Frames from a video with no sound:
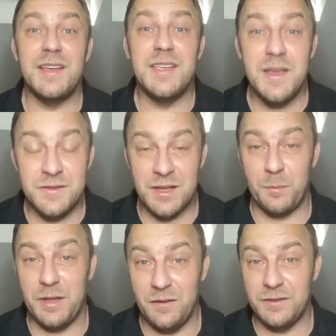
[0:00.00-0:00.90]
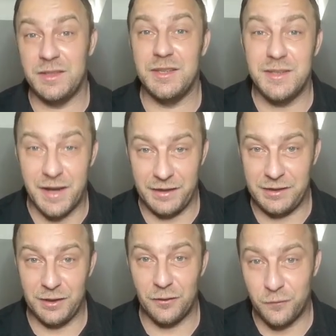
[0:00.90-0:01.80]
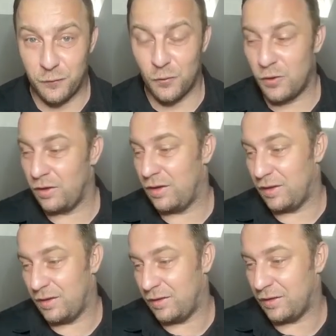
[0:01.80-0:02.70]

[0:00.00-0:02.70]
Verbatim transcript: gives up even the knight here for uh,